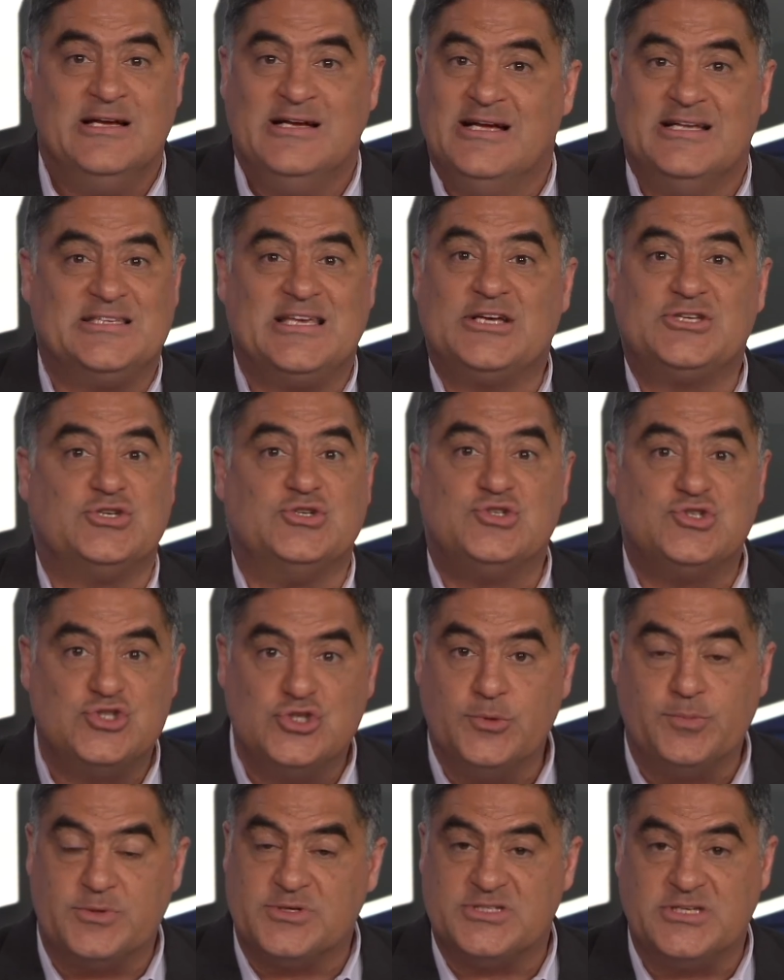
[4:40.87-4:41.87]
It's actually
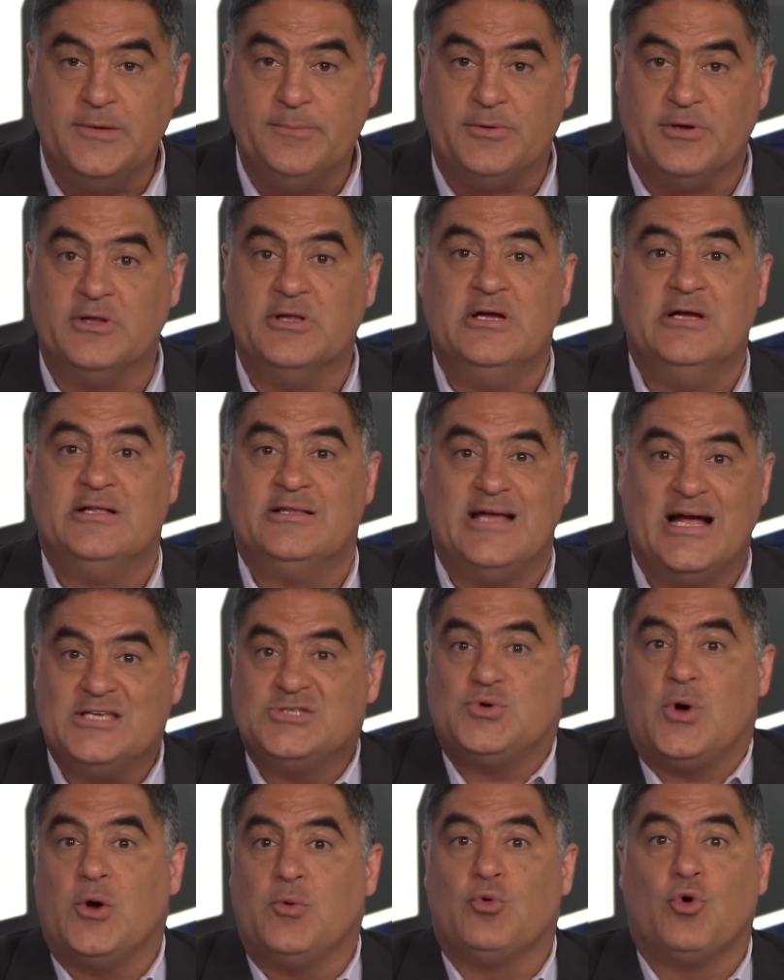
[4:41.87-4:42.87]
super simple.
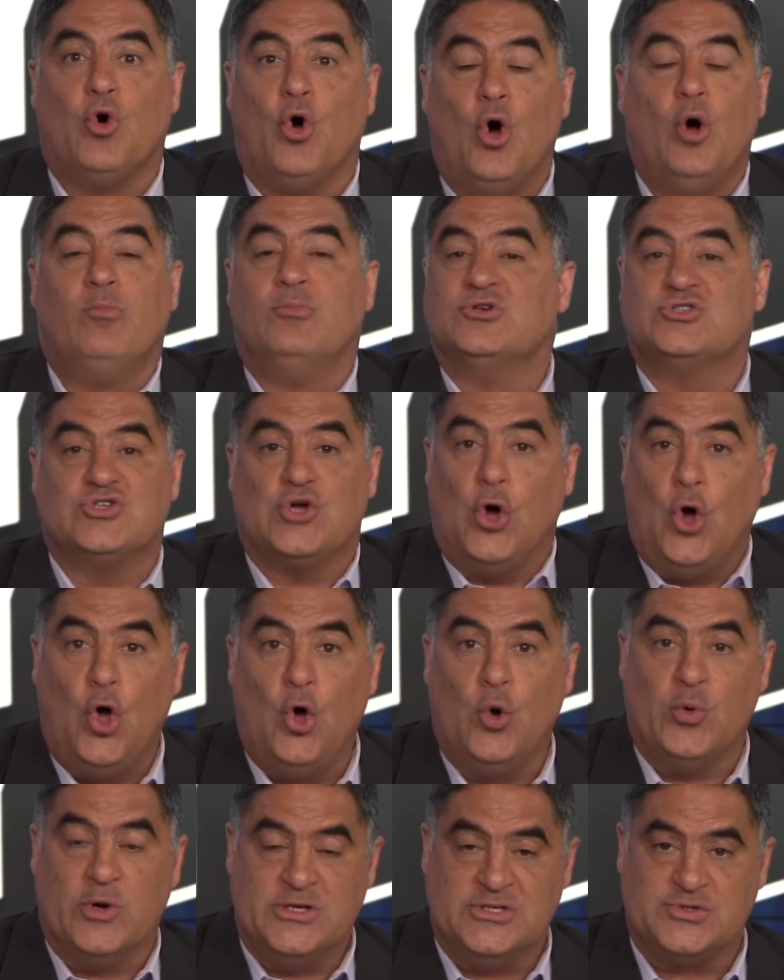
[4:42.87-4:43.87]
That's why we're almost
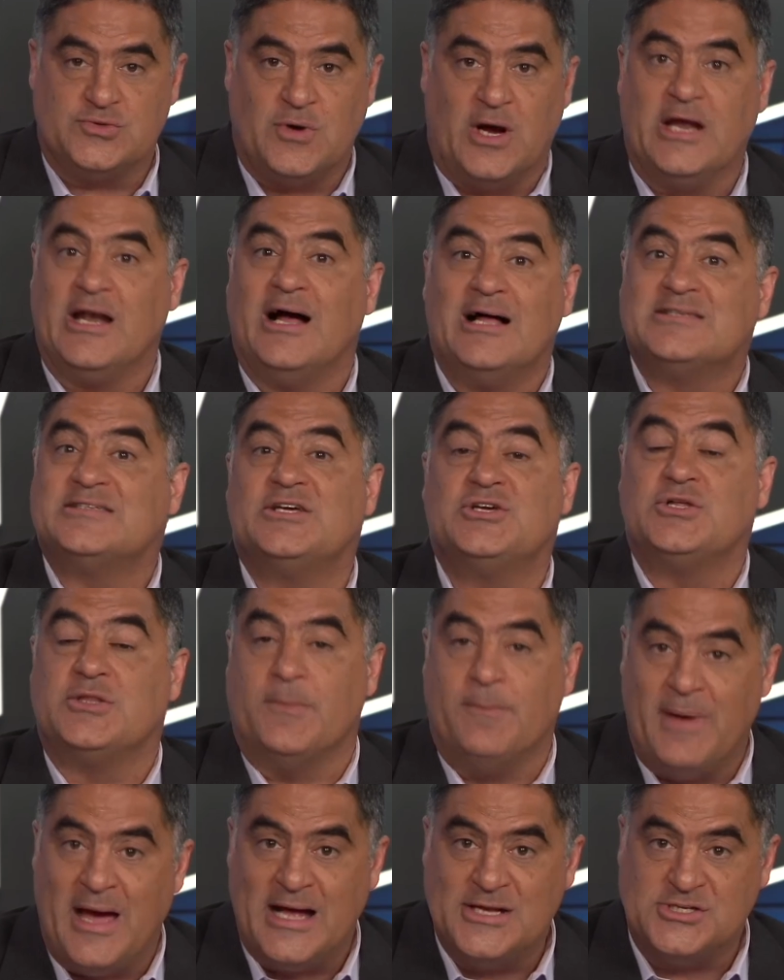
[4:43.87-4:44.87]
always right. I'll tell you the
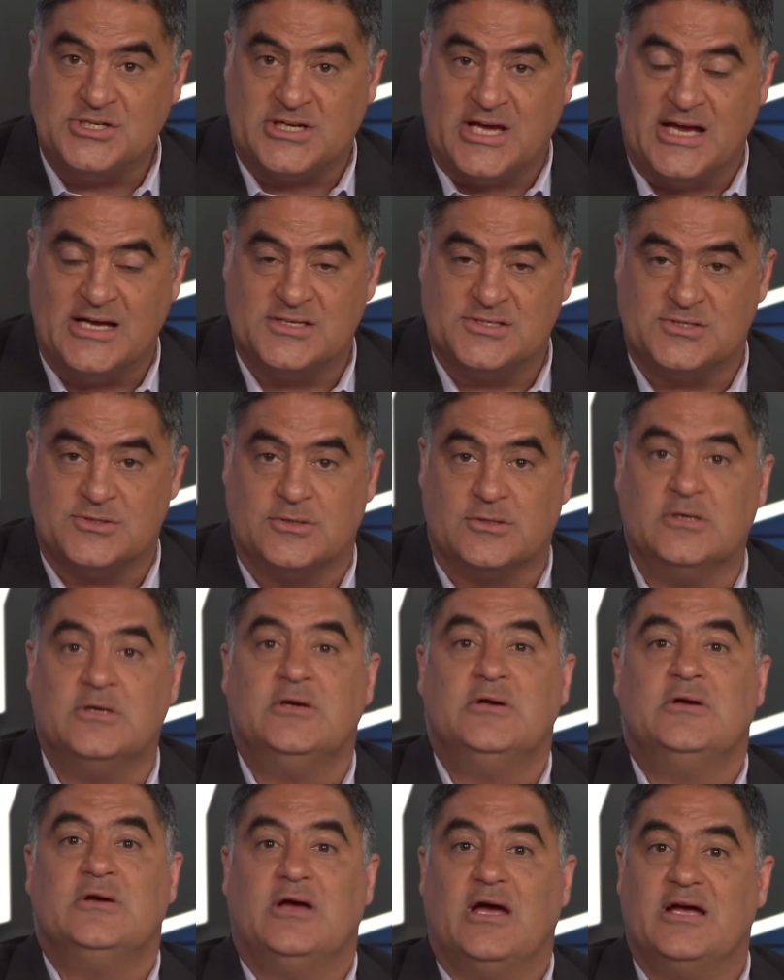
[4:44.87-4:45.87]
magic answer
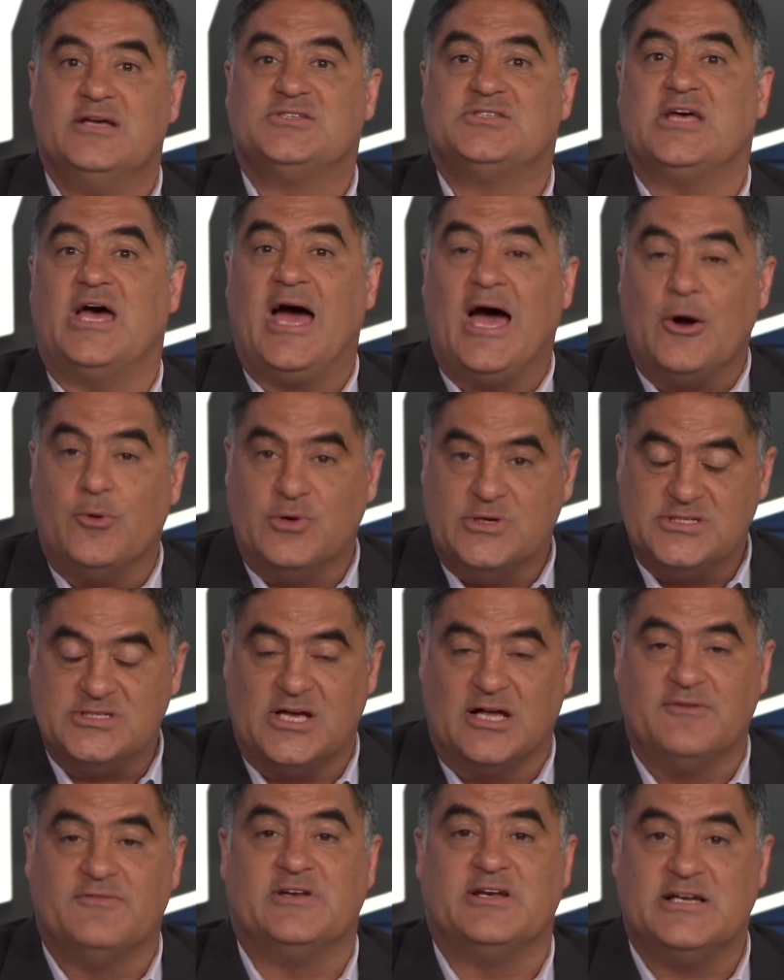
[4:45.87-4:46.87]
as to how we
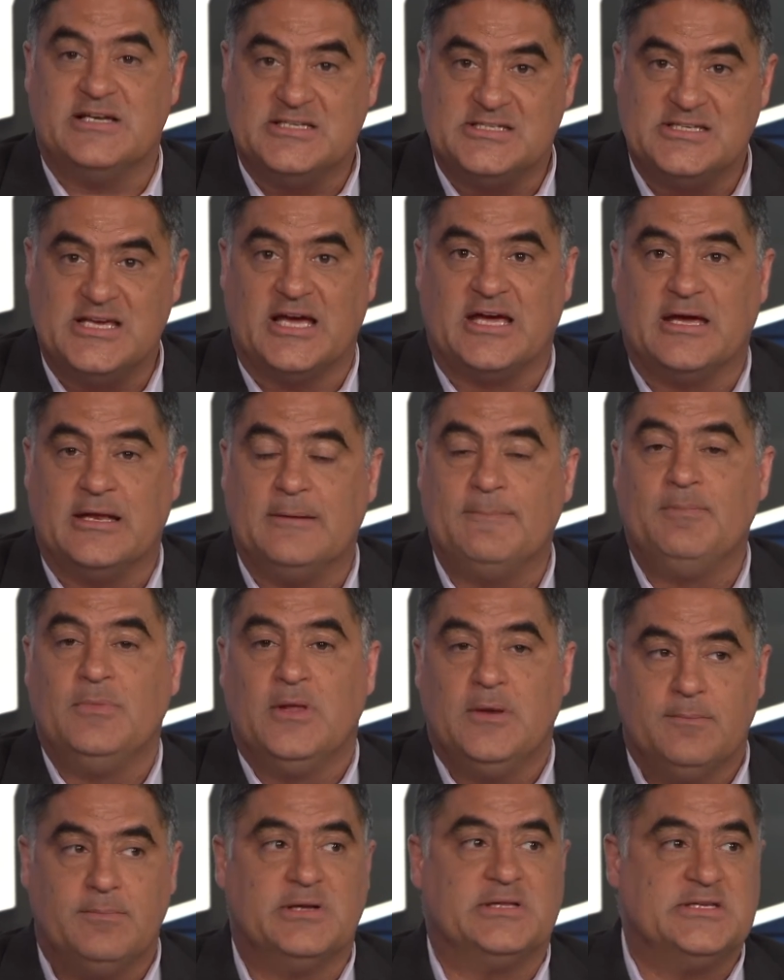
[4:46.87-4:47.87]
solve it in a second,
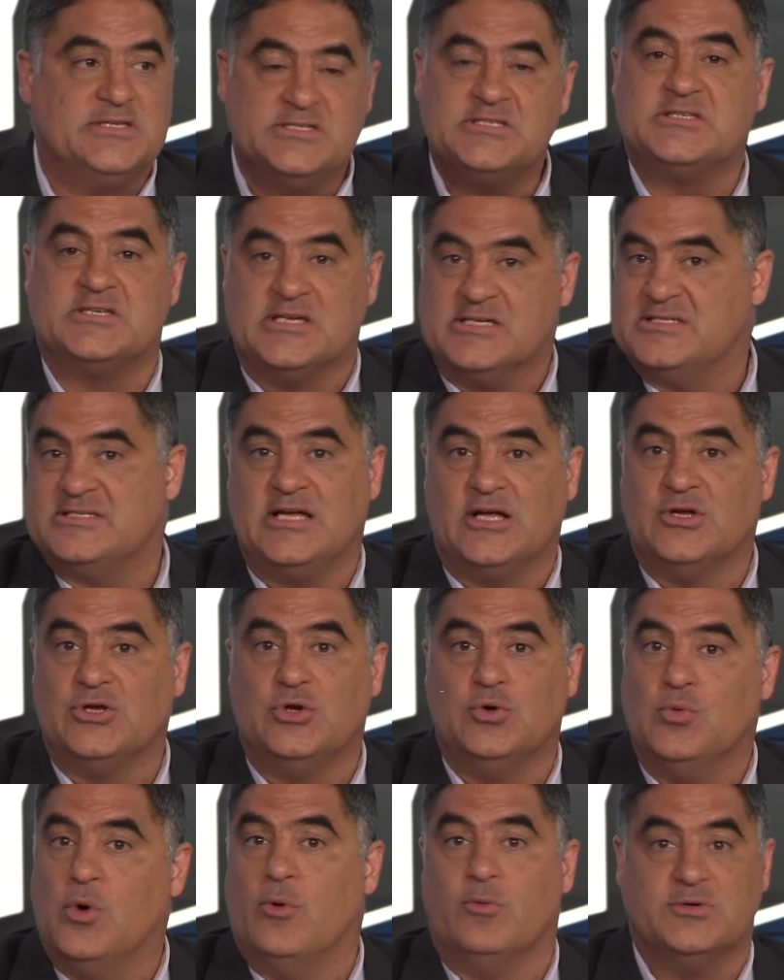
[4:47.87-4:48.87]
but this is us telling
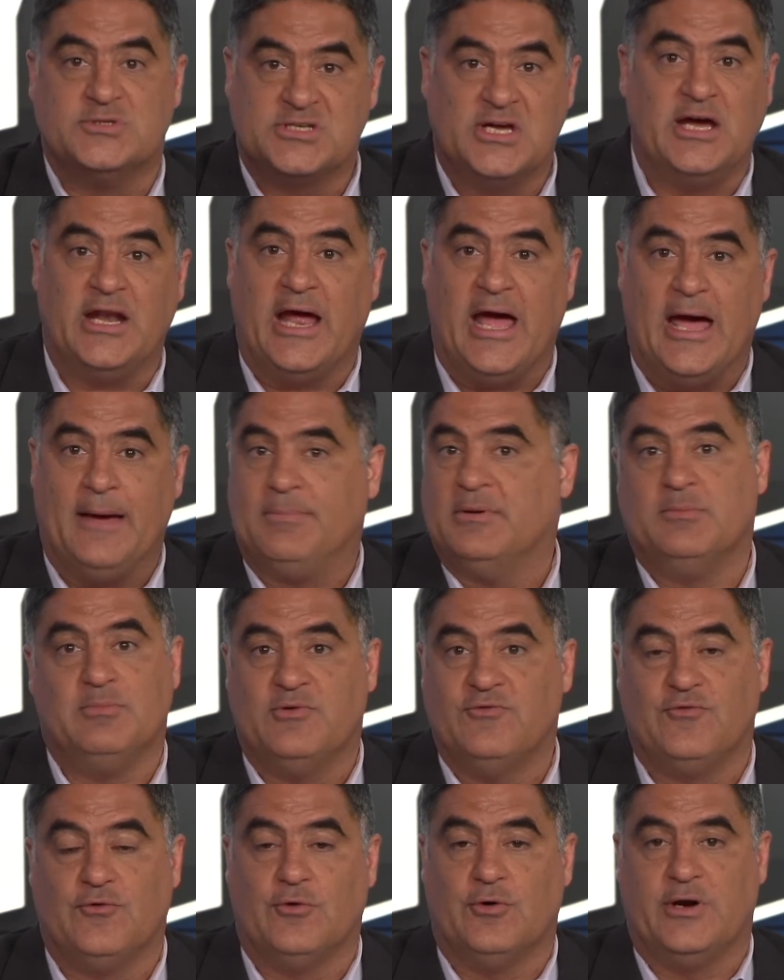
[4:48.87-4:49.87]
you what was gonna happen
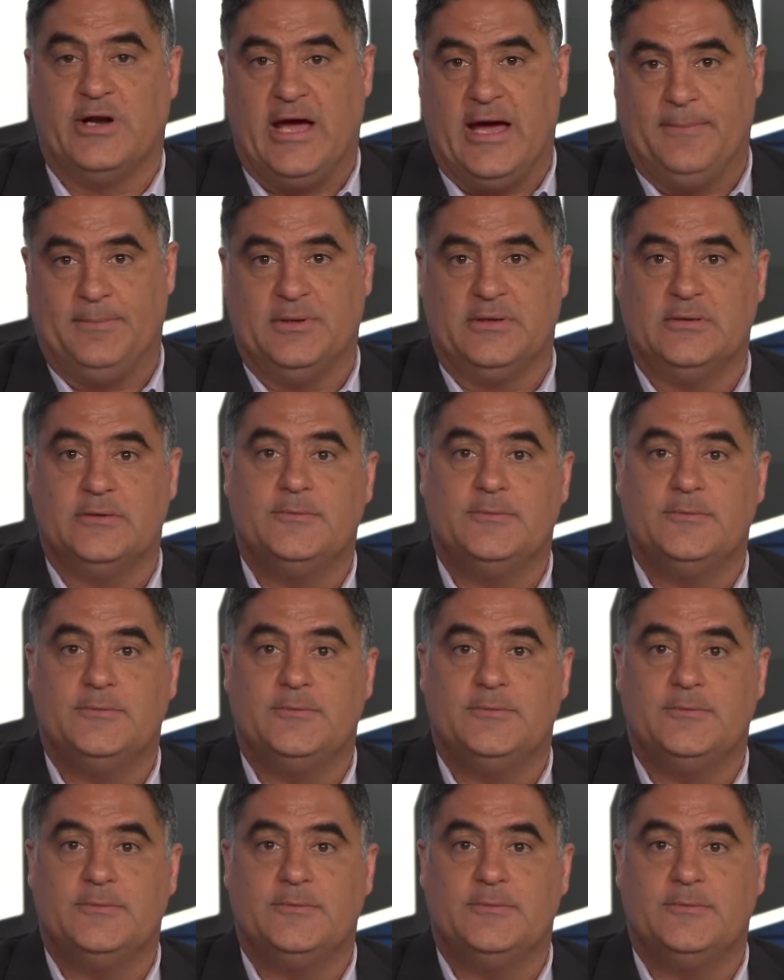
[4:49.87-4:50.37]
before it happened.